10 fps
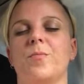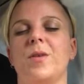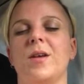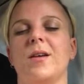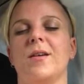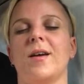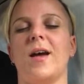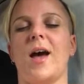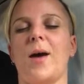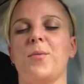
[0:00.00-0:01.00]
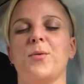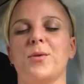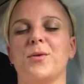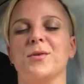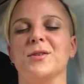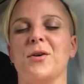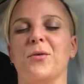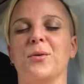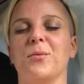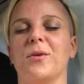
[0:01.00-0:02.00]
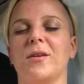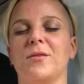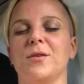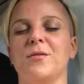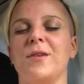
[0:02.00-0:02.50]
being happy with yourself with whatever you